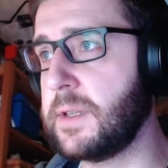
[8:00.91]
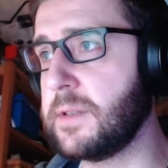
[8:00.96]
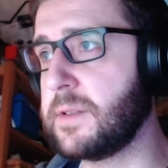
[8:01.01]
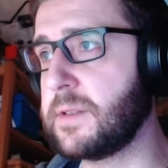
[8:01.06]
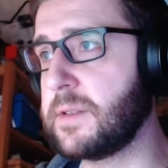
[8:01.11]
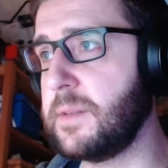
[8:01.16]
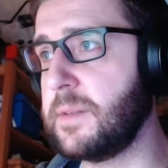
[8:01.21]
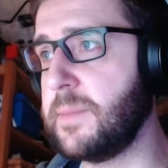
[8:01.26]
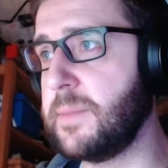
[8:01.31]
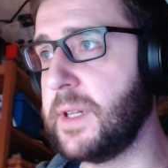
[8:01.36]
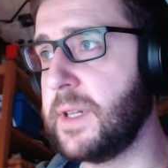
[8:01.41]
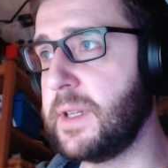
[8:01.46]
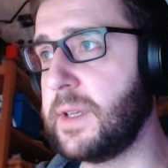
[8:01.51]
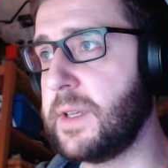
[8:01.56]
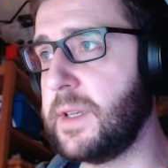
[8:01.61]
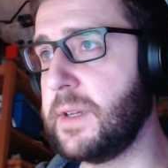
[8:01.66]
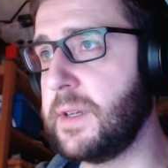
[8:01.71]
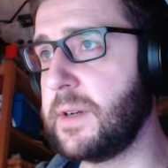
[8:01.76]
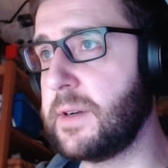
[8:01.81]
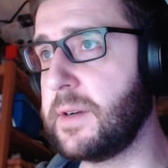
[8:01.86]
it's in the middle
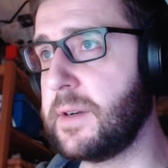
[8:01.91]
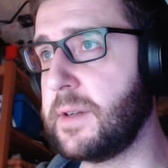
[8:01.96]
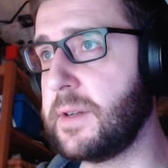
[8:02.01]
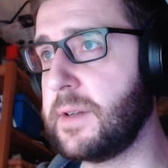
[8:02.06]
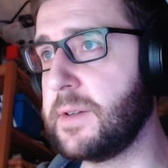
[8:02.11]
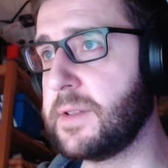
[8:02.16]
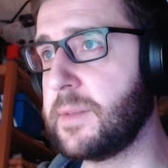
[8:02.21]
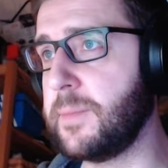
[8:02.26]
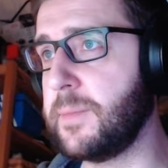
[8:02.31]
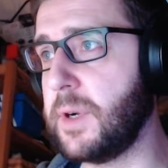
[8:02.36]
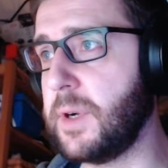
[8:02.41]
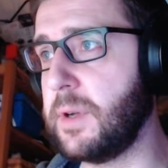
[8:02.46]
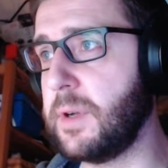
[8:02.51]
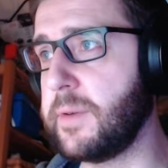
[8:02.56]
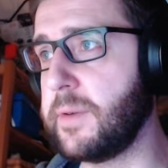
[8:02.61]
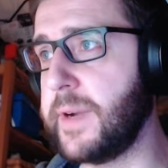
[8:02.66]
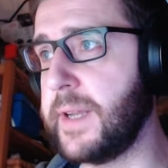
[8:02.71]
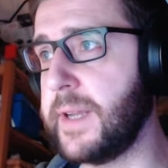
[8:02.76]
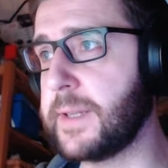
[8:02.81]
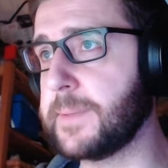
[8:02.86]
here. There is a
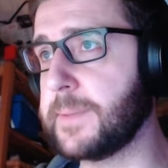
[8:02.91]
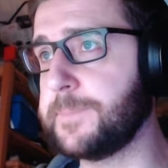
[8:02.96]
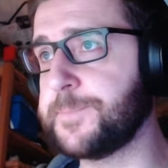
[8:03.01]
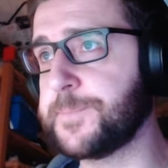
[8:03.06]
ball, right?